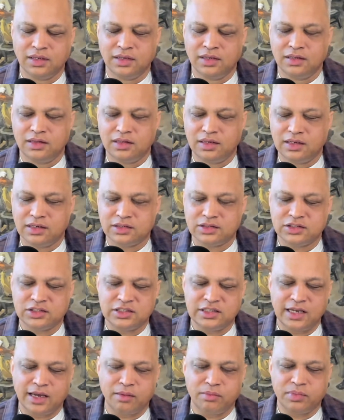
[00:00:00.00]
the next
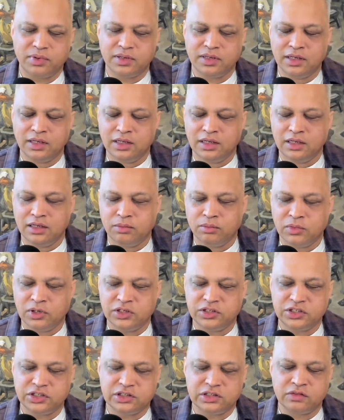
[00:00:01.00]
step
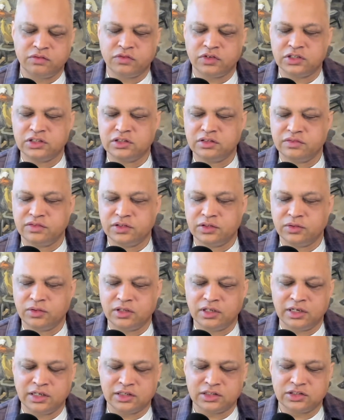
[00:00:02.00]
emerges in front of you, the
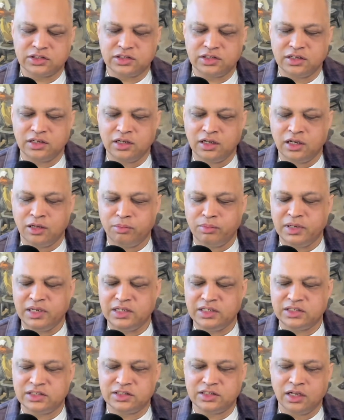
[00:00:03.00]
next
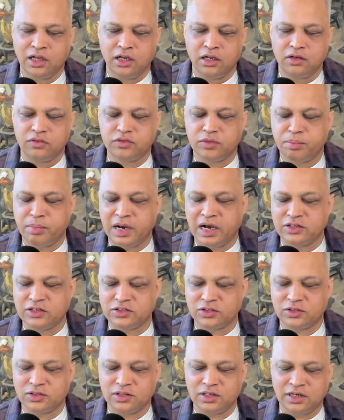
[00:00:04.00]
piece of the
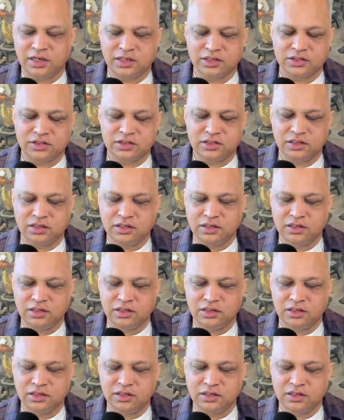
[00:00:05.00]
puzzle, the next